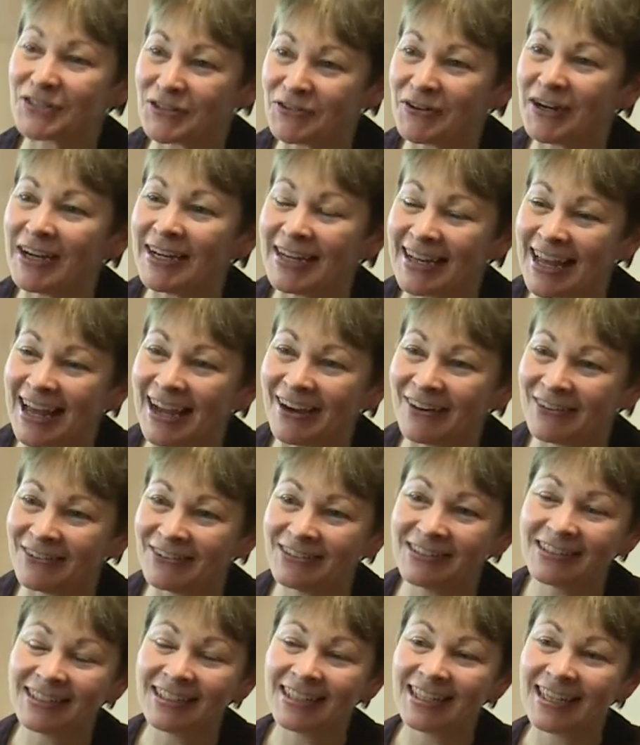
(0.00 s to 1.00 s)
right now
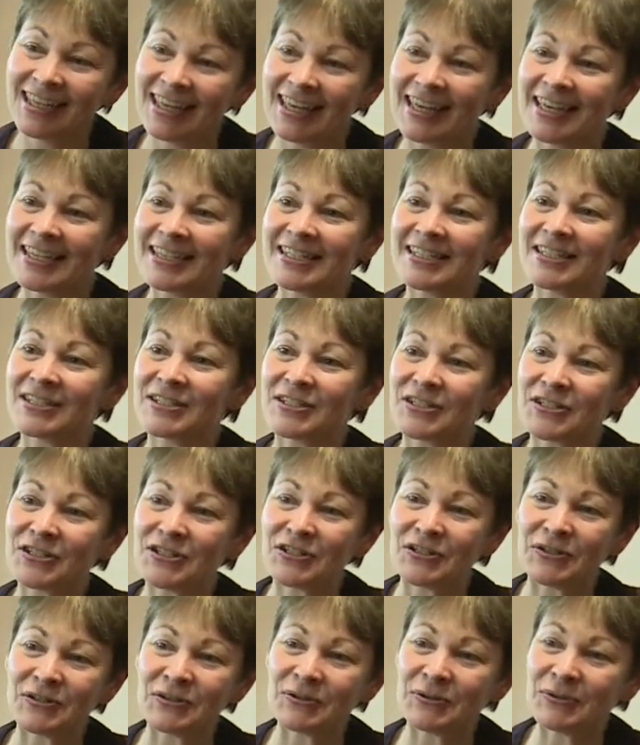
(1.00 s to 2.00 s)
is
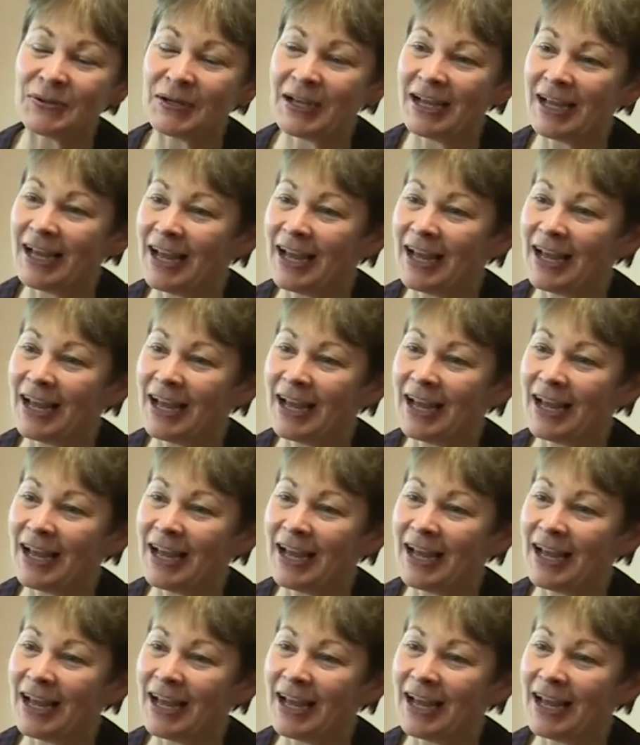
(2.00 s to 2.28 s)
to